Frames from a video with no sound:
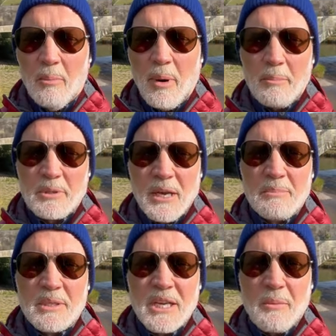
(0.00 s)
pops
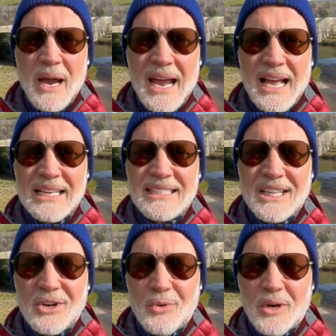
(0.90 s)
up somewhere else
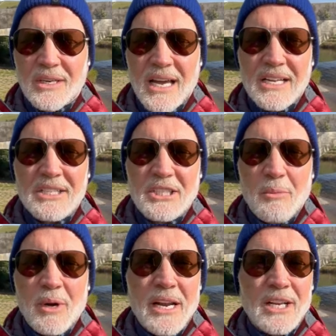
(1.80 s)
in the world and
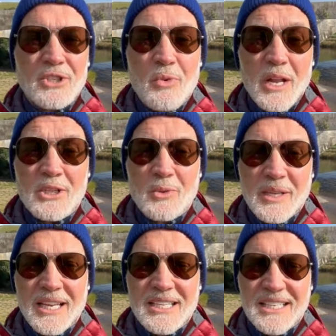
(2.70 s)
someone else runs
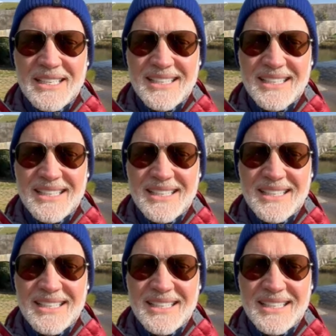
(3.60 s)
with it.